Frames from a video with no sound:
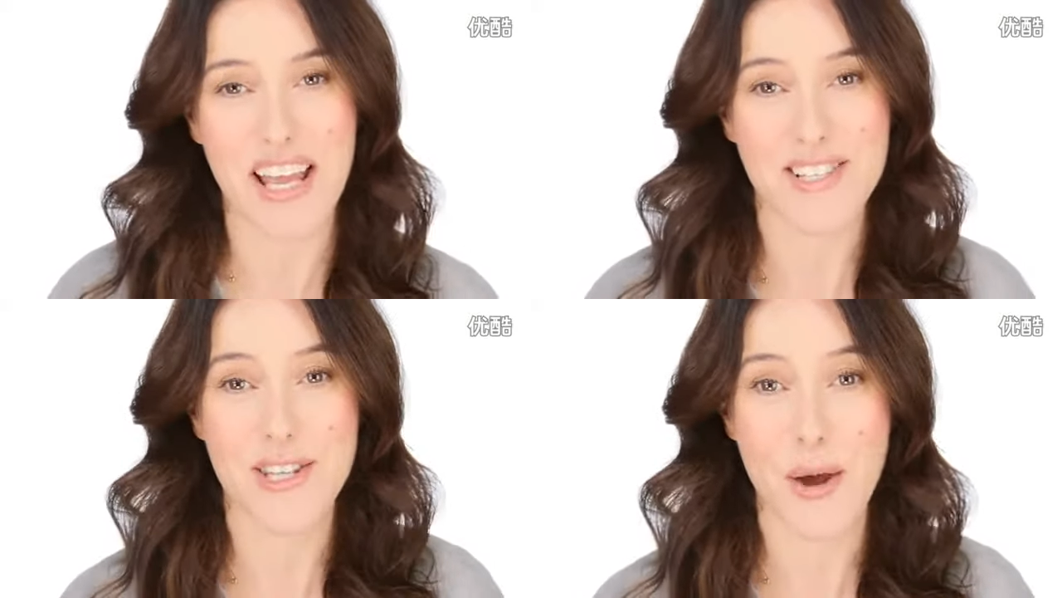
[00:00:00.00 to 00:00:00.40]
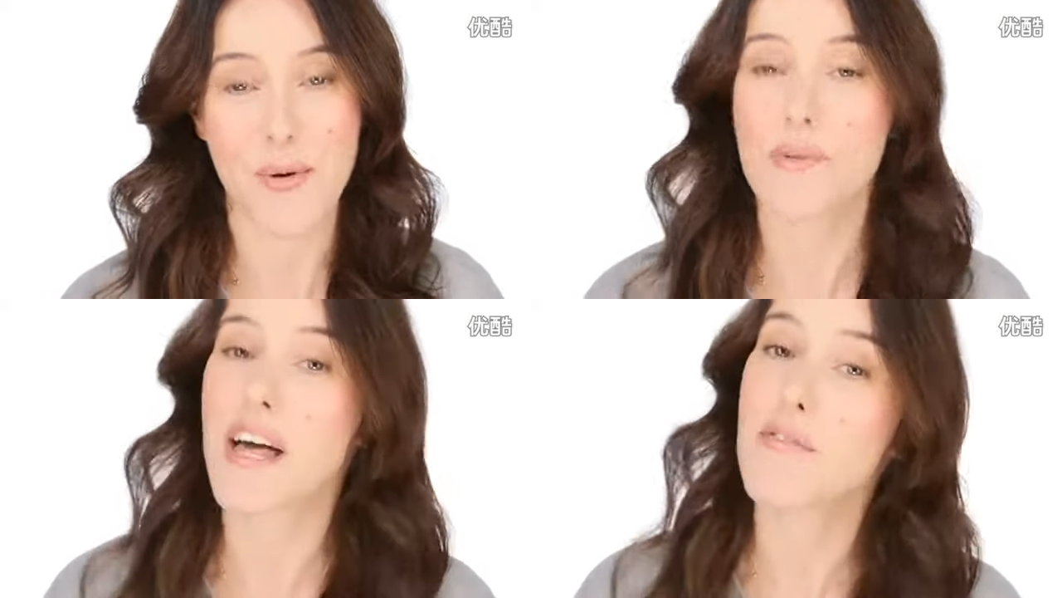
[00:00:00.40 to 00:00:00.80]
So
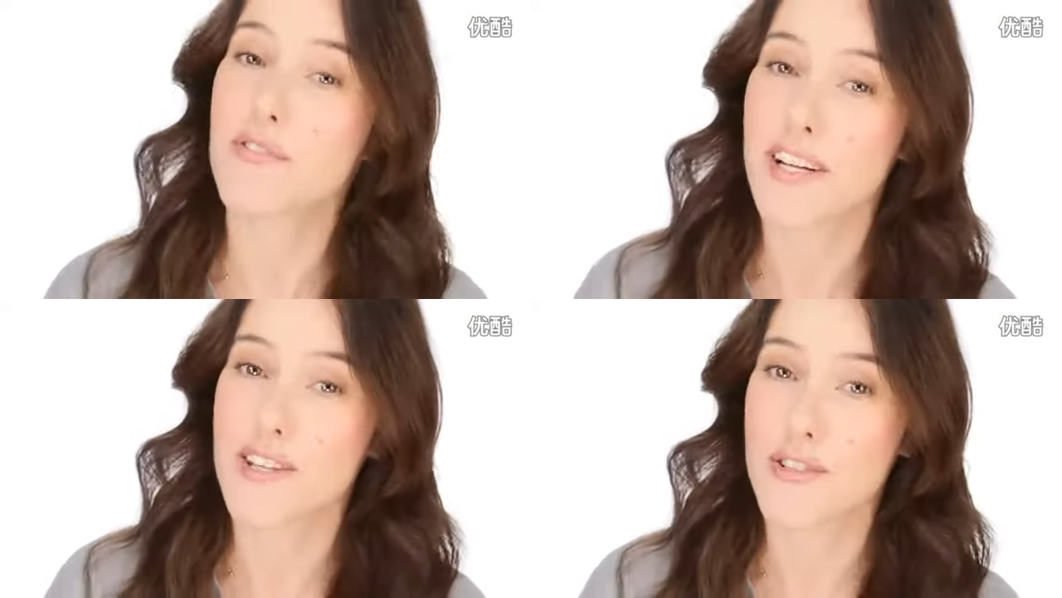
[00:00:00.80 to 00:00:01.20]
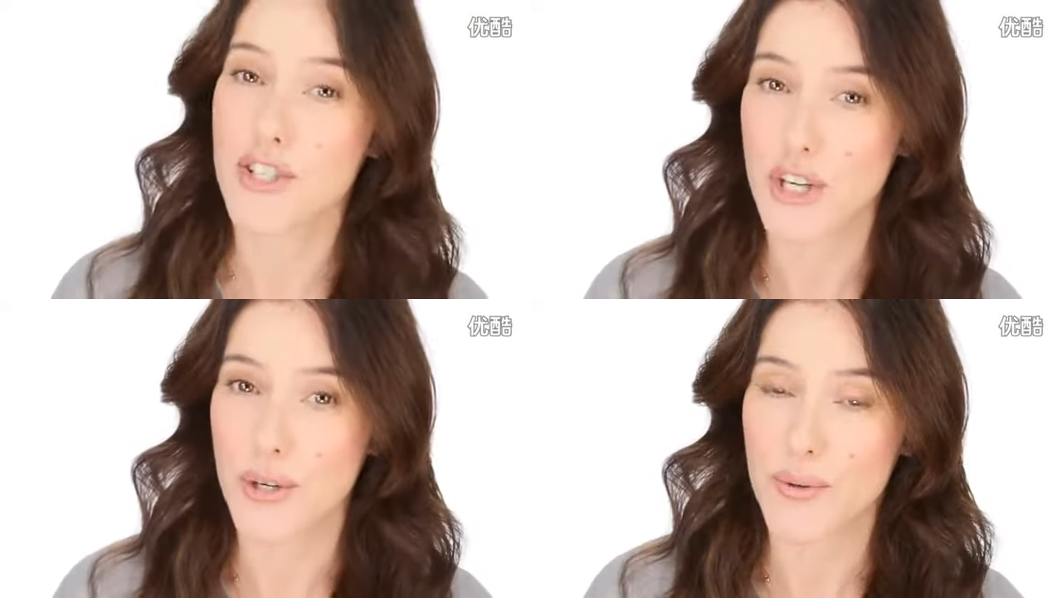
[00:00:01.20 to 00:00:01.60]
without further
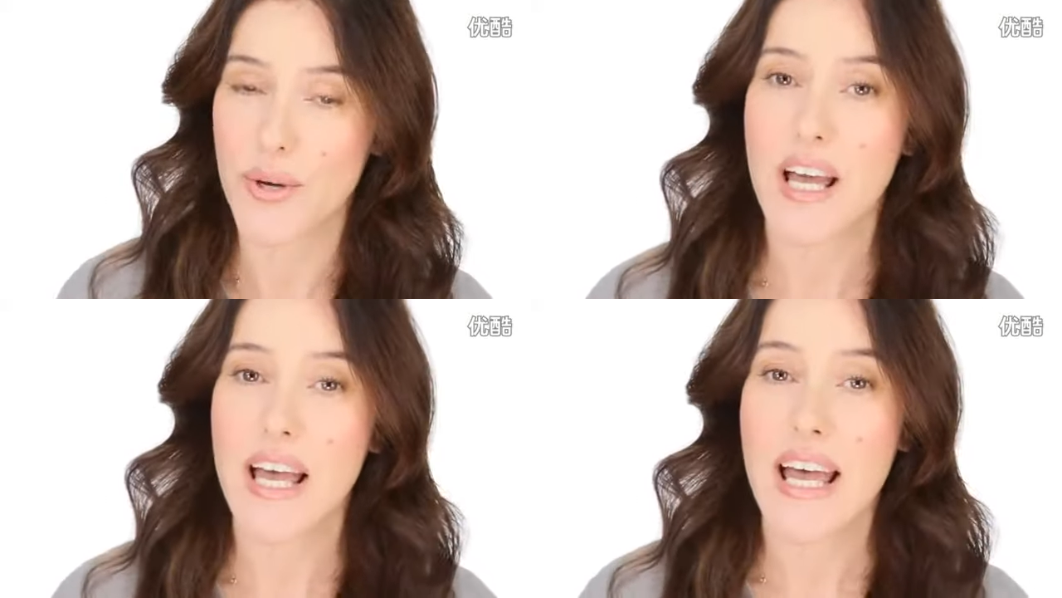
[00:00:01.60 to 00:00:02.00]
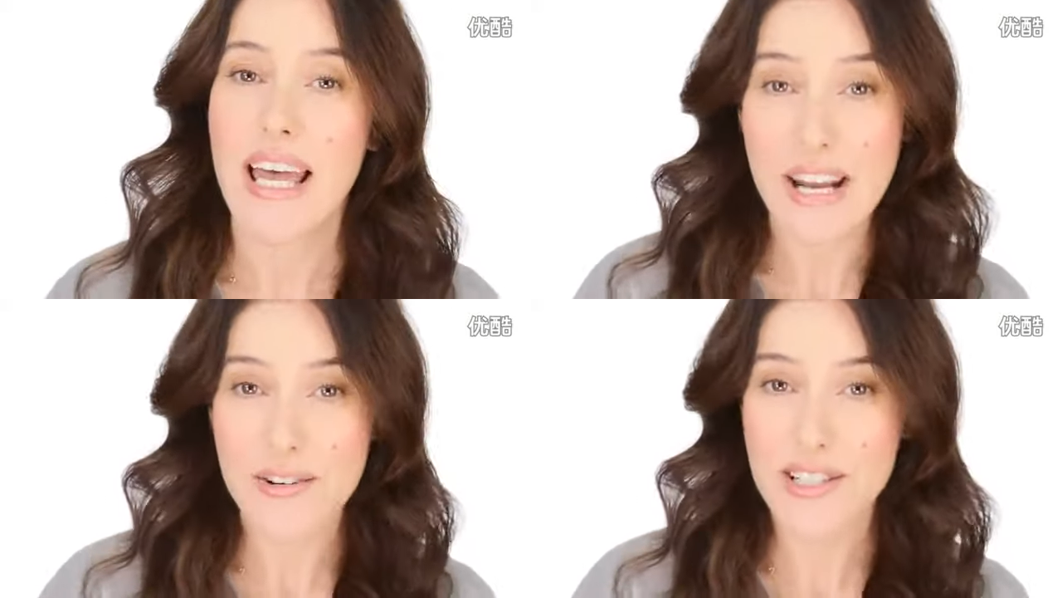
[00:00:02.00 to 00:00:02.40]
ado,
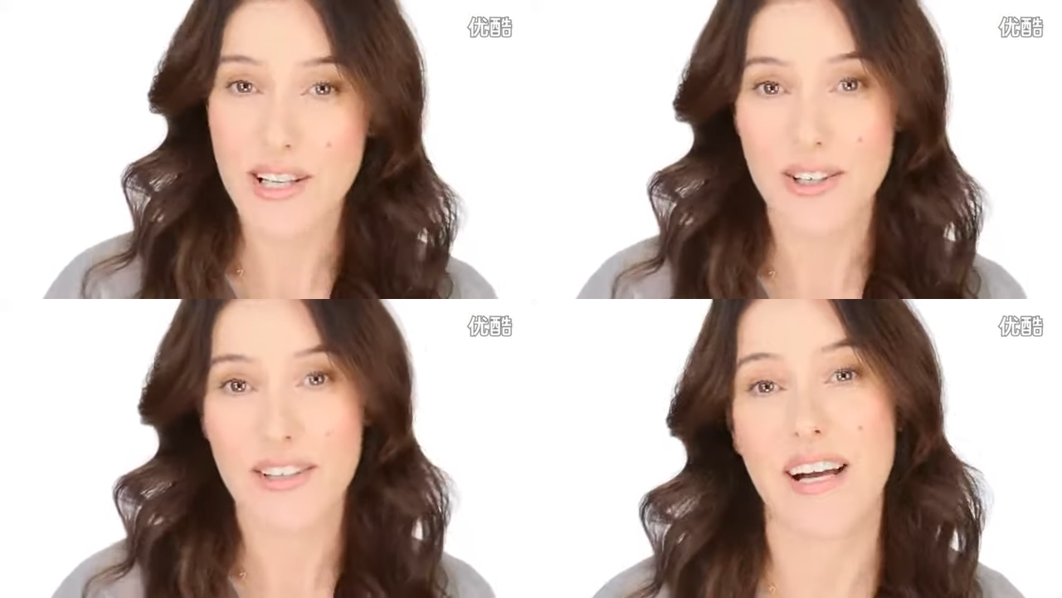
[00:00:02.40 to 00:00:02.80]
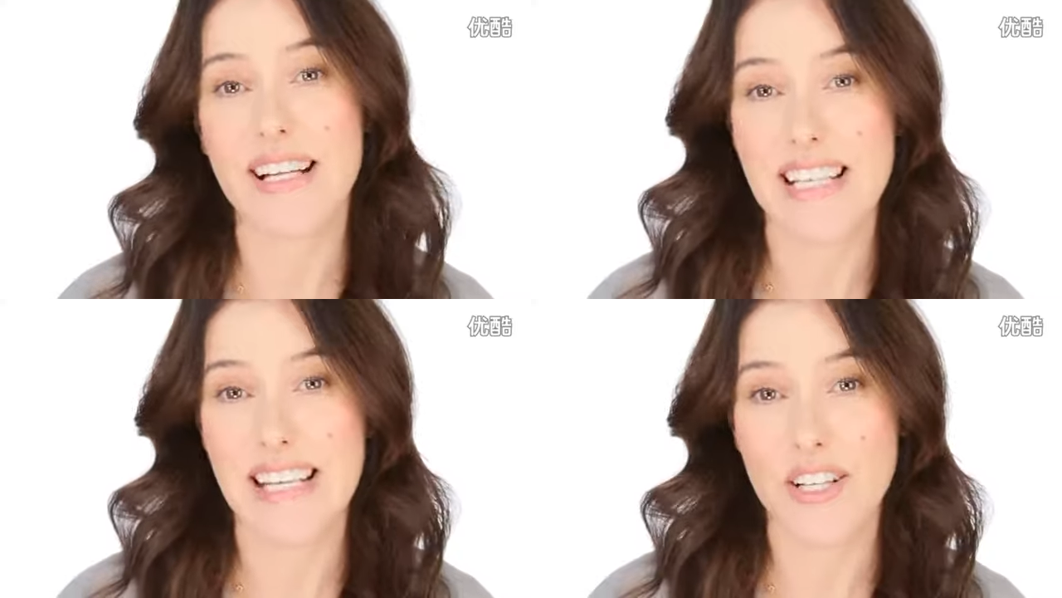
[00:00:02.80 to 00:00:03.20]
here is the look that I
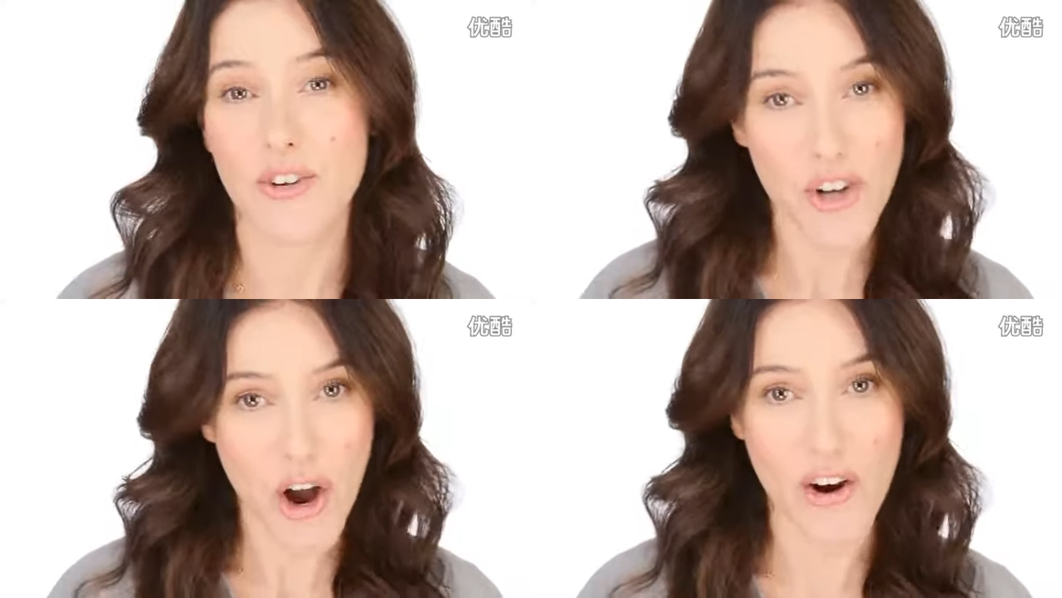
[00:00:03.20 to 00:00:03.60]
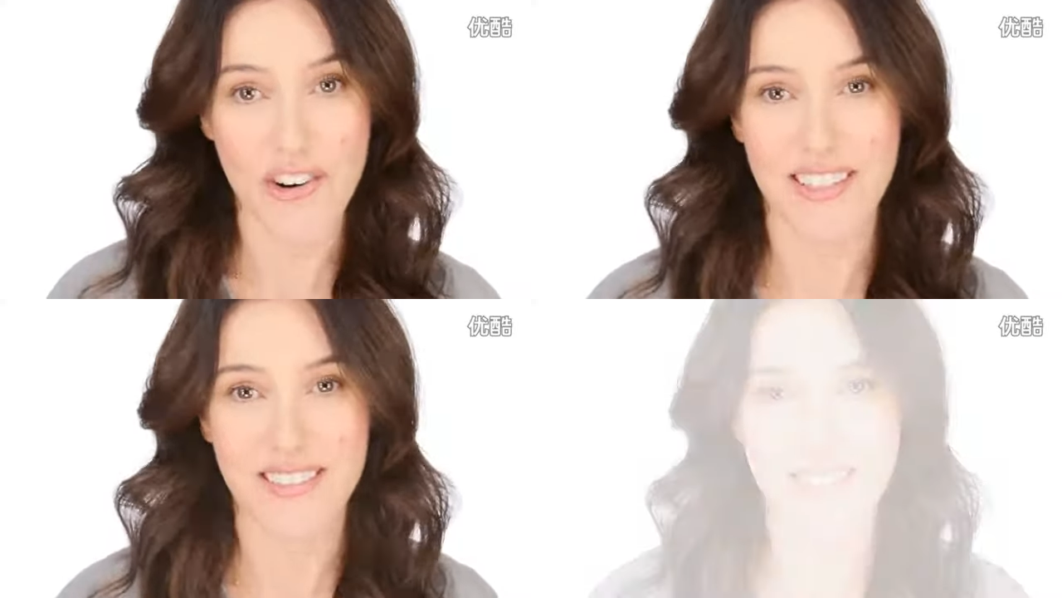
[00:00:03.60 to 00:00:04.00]
did on
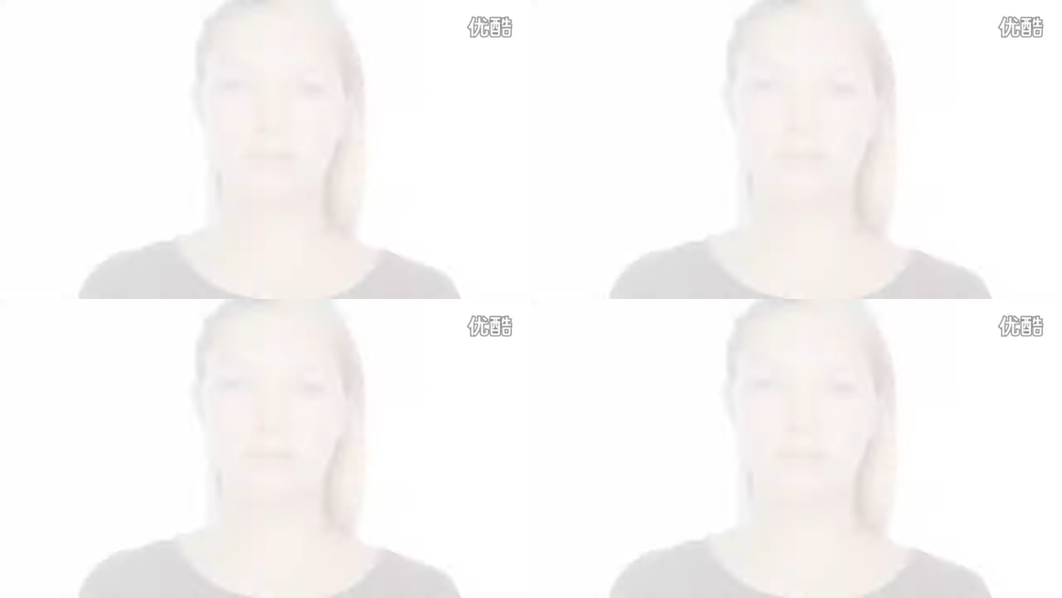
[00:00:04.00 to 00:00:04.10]
Cara.